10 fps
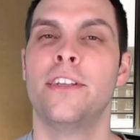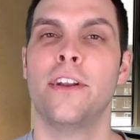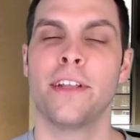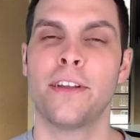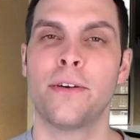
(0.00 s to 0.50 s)

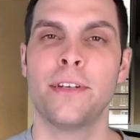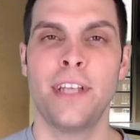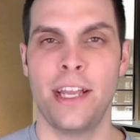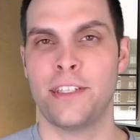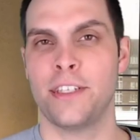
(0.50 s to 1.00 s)
during the
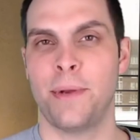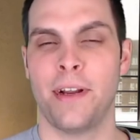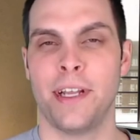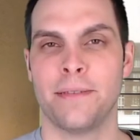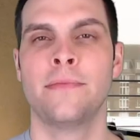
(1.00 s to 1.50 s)
Cretaceous
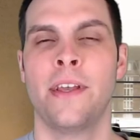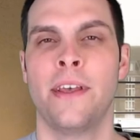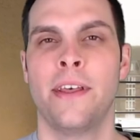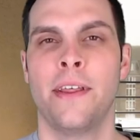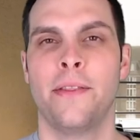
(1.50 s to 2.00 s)
period.
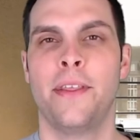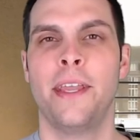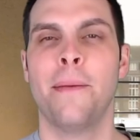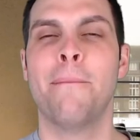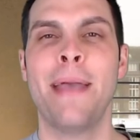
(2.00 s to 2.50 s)

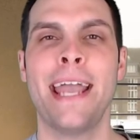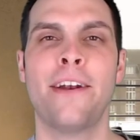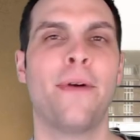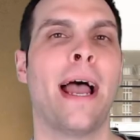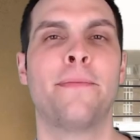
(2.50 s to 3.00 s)
The
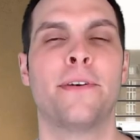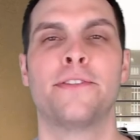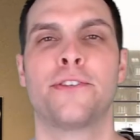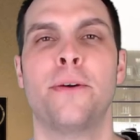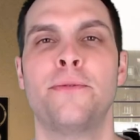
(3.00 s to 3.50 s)
Maniraptor
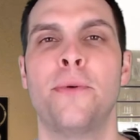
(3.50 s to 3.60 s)
is a group